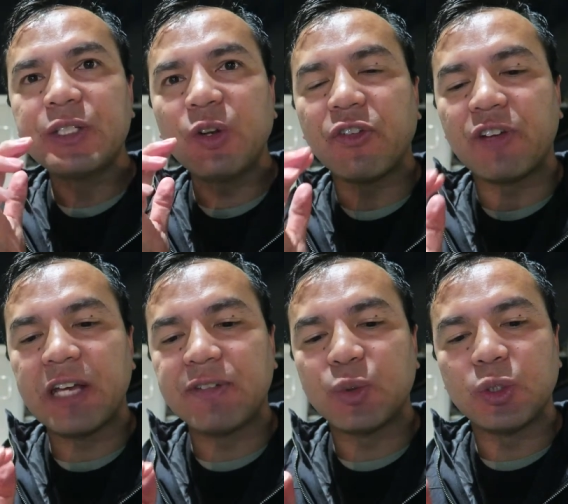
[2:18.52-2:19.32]
it's a lot of
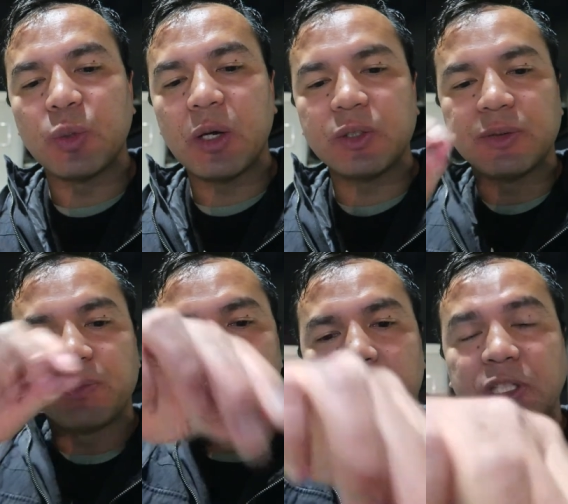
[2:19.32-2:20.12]
flavour to it as well
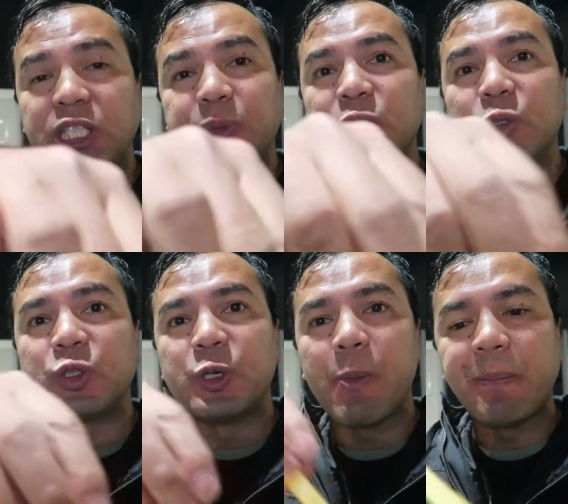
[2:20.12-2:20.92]
the chips are good
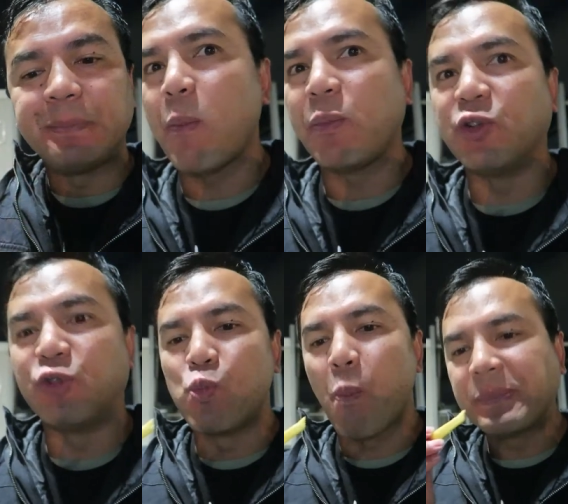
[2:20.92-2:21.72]
too. Beautiful.